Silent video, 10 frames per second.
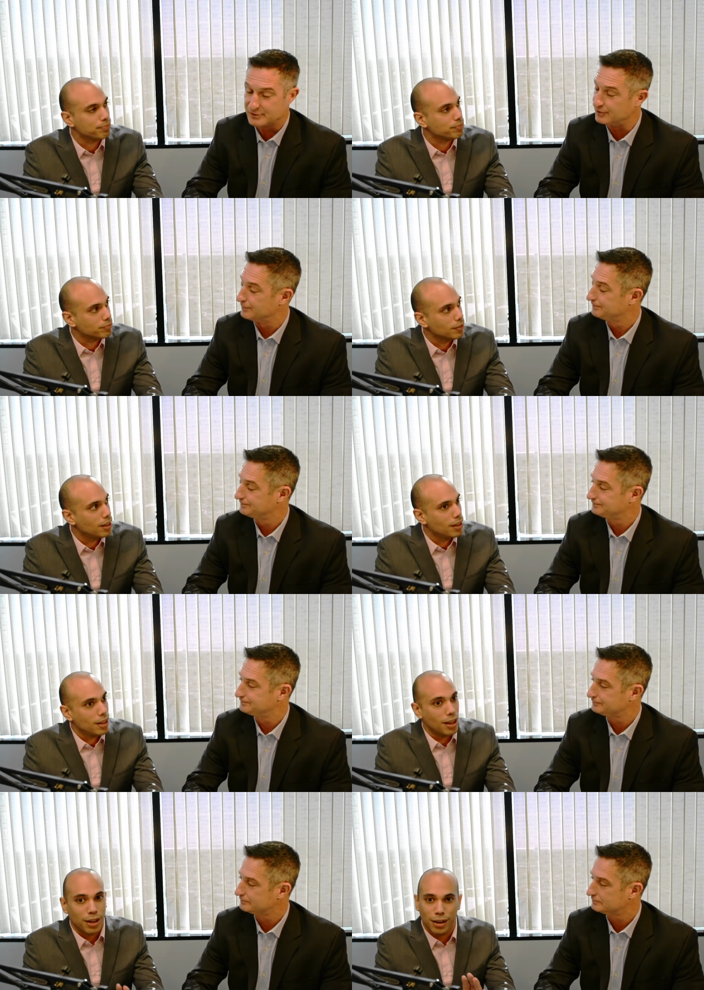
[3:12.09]
Speaker 1: two.
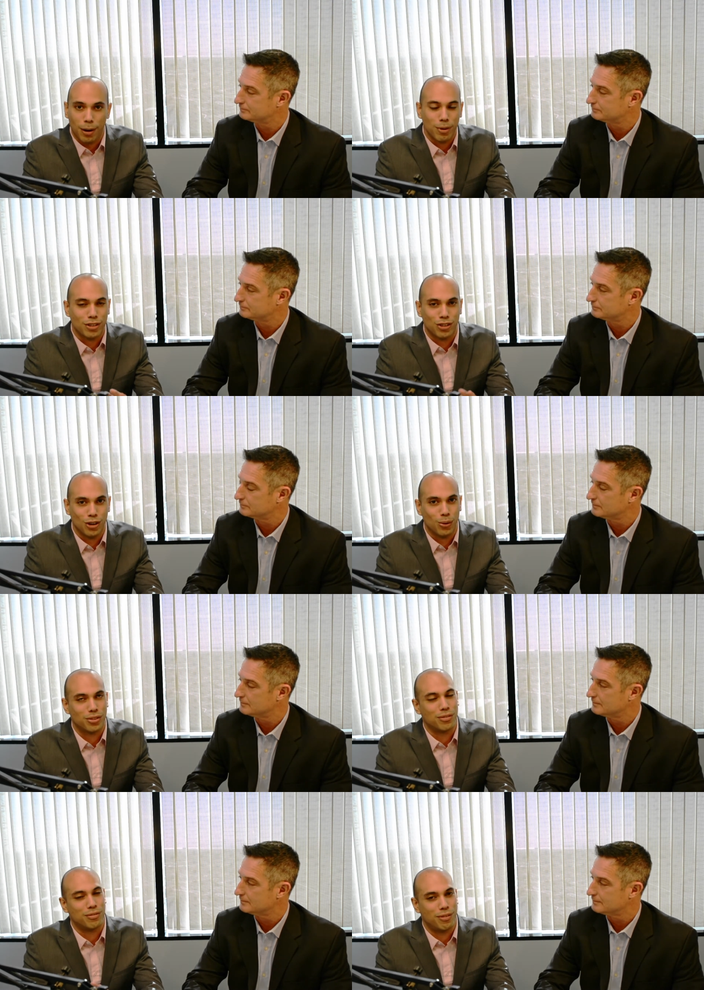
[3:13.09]
Number two was
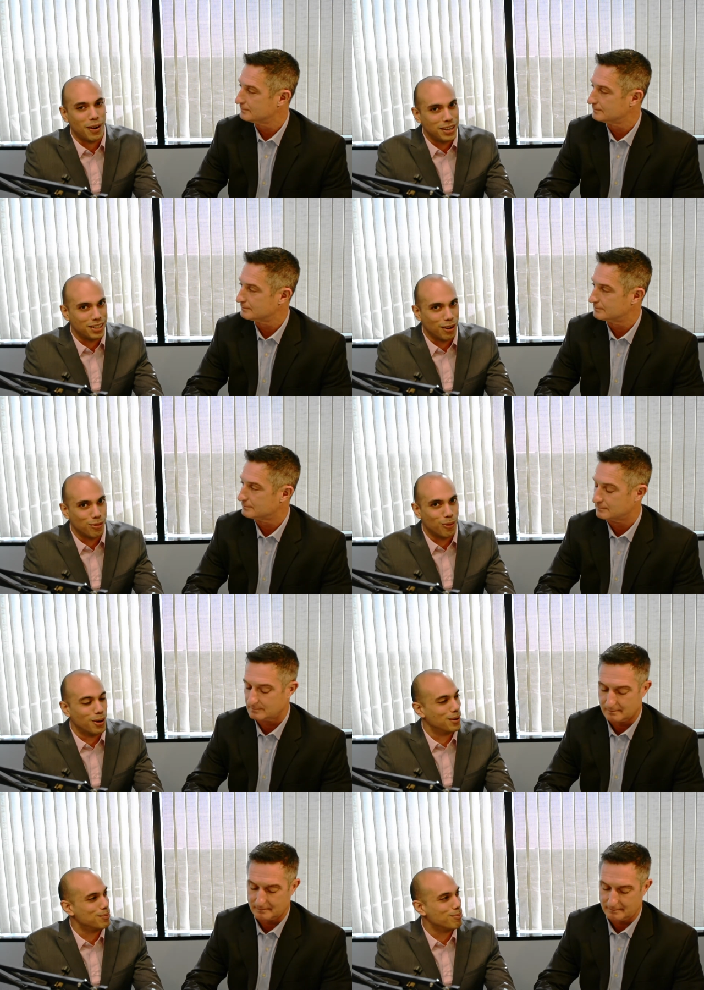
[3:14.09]
a very tough
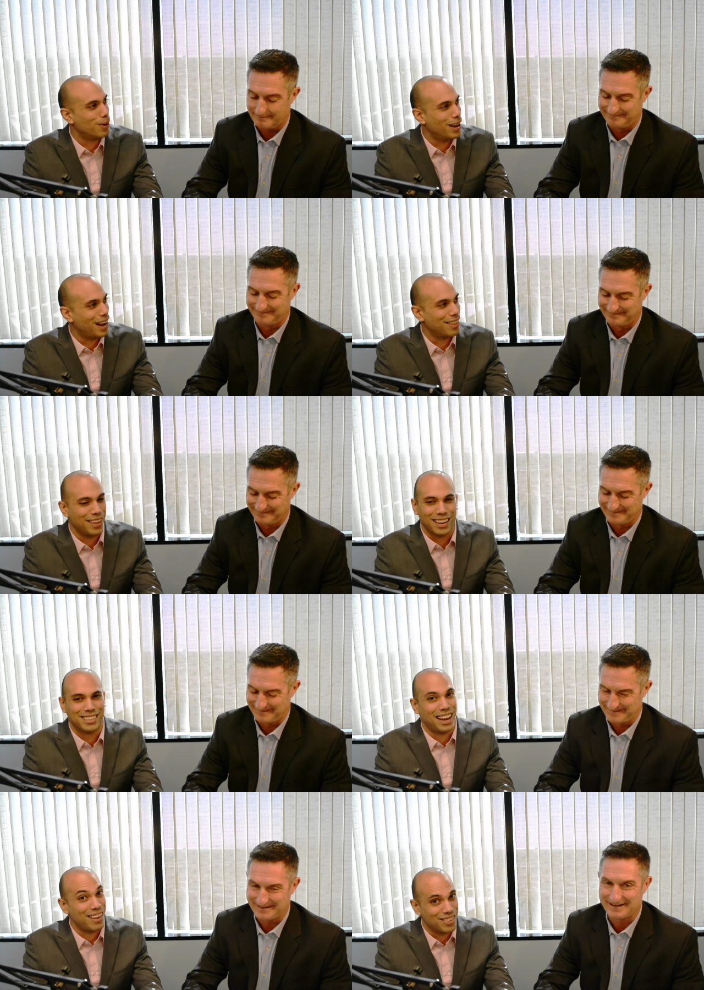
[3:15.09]
one, but I think
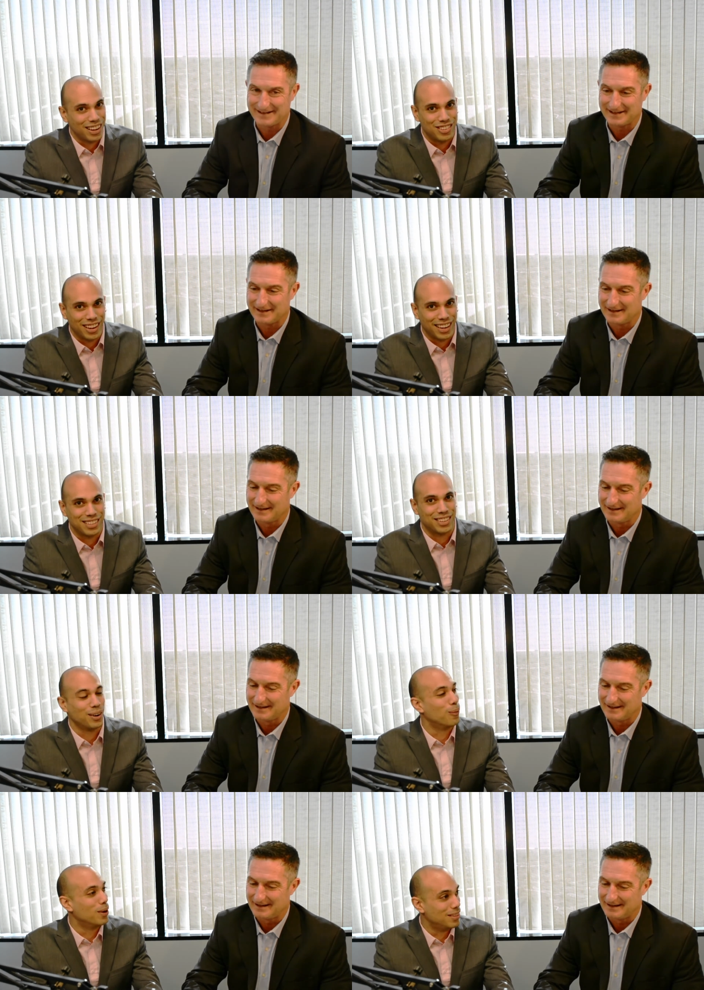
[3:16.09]
Dave's Hot Chicken is going
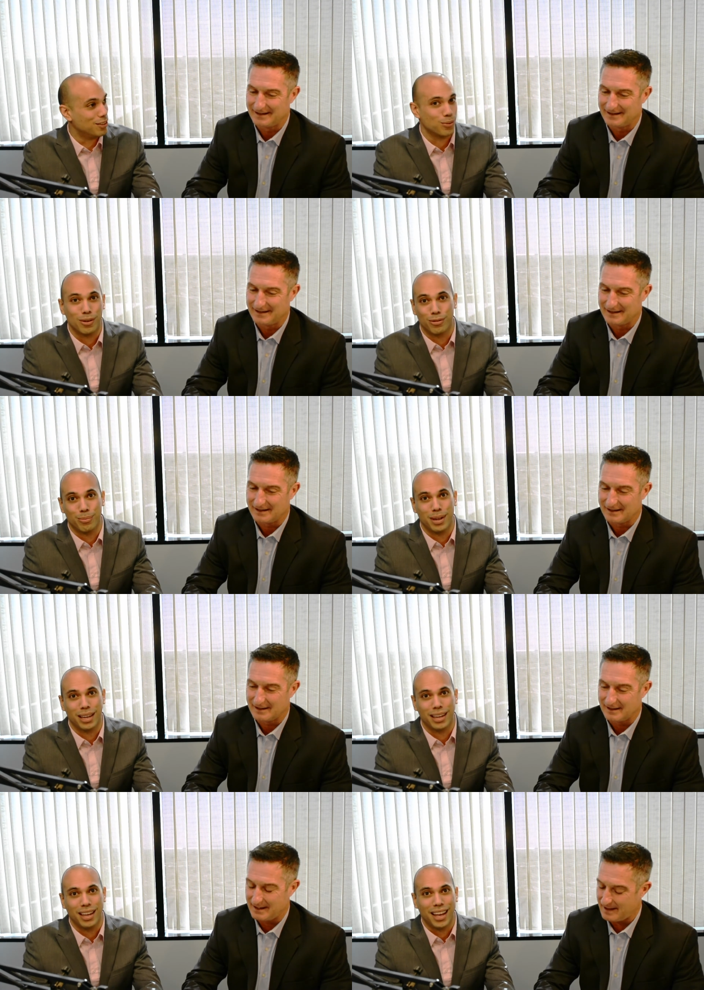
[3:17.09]
to win this one for
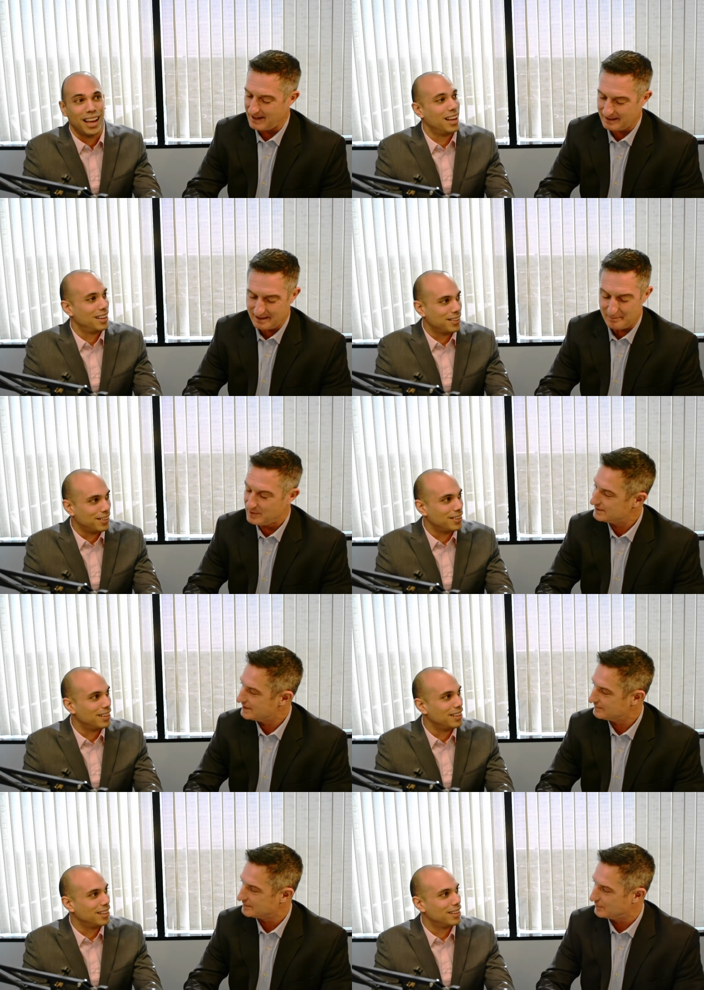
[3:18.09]
me.
Speaker 2: Yeah, that company
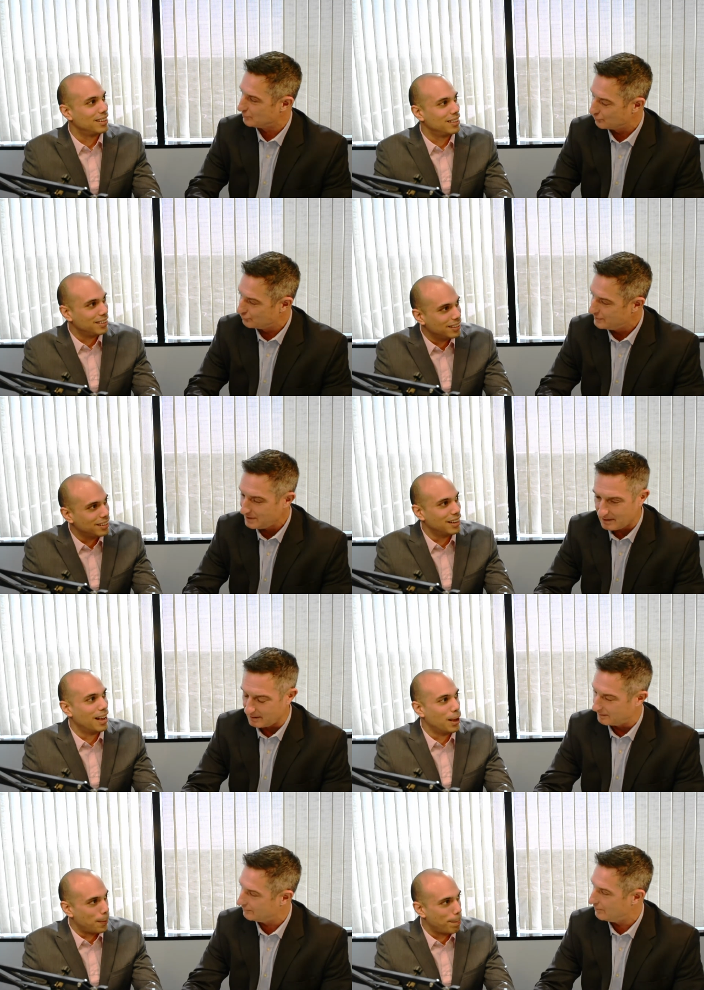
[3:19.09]
seems to be really
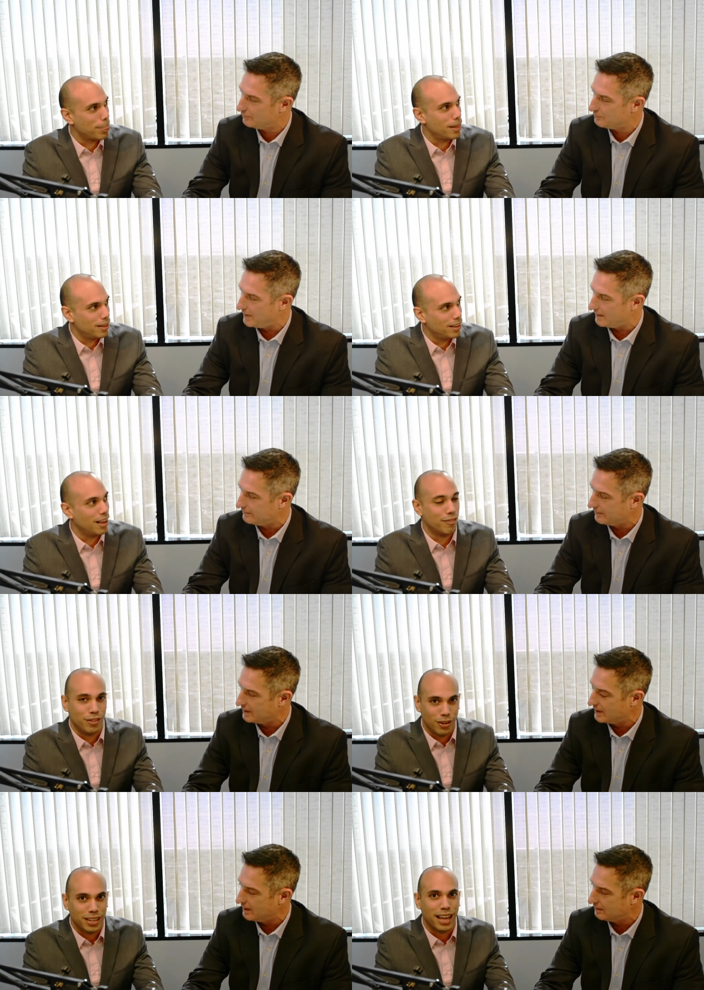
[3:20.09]
yeah. on a growth
Speaker 1: pattern. If right
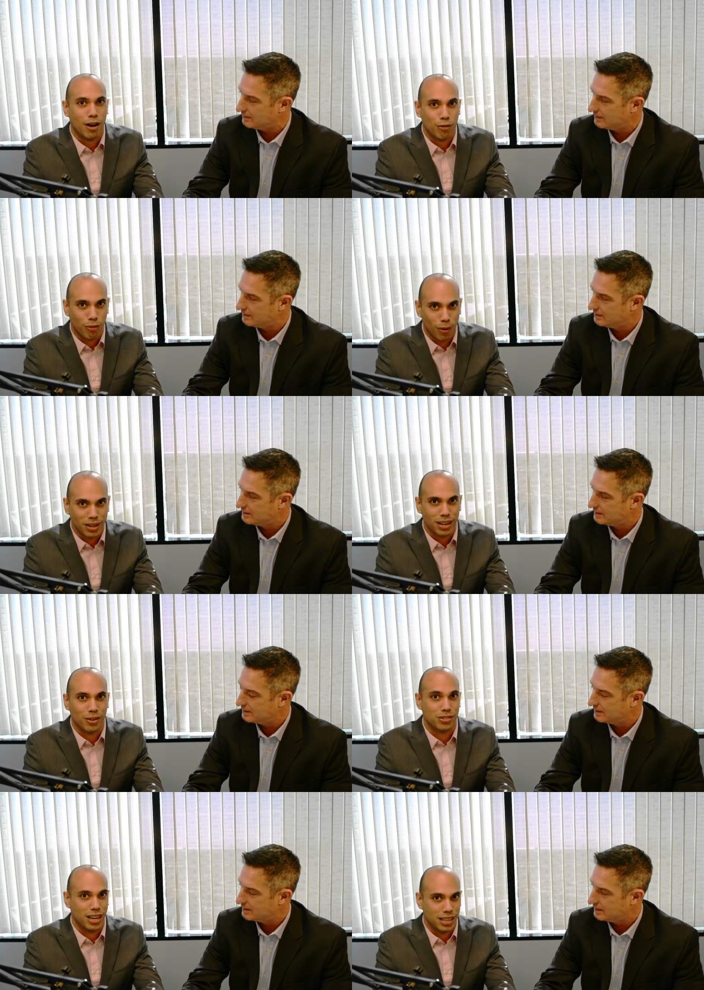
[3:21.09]
you're now. in California
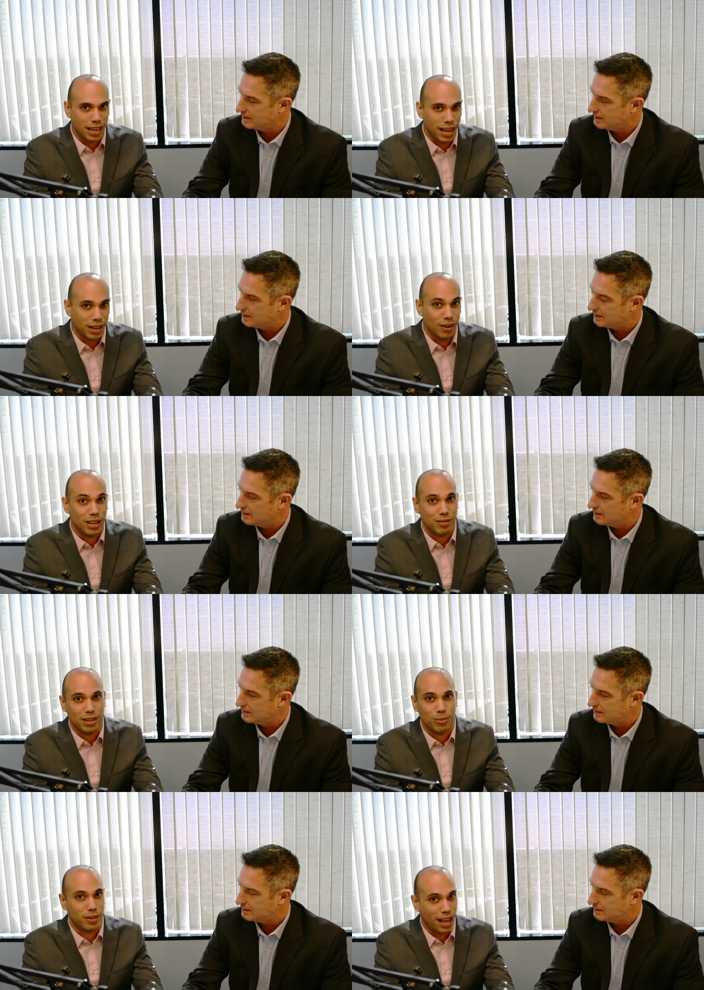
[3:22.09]
or San Diego,
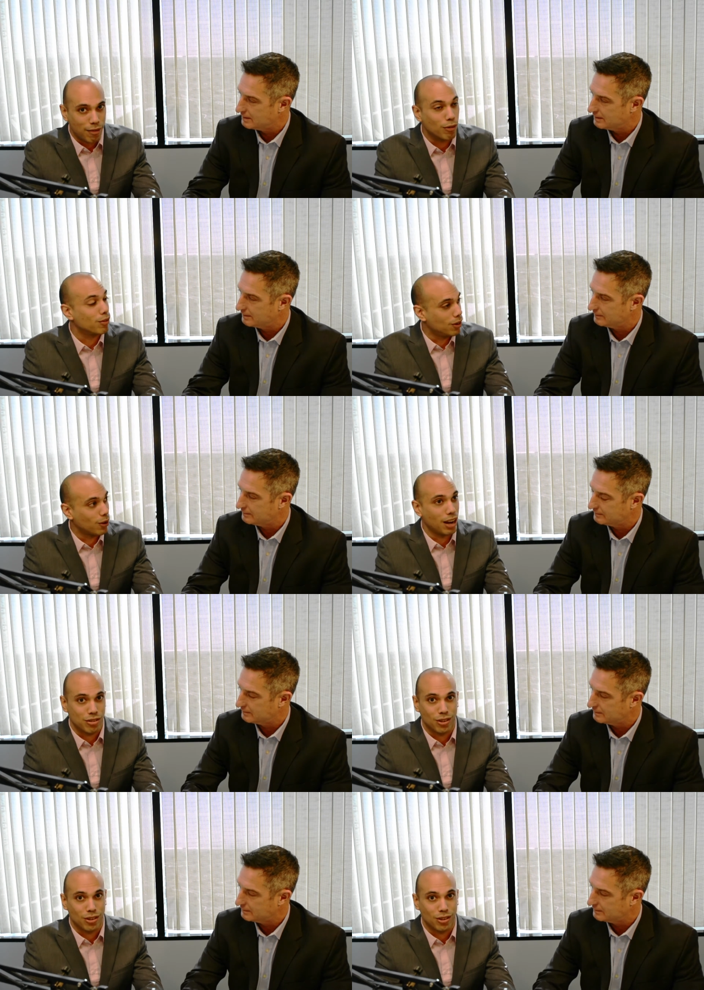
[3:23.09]
even where they have a, locations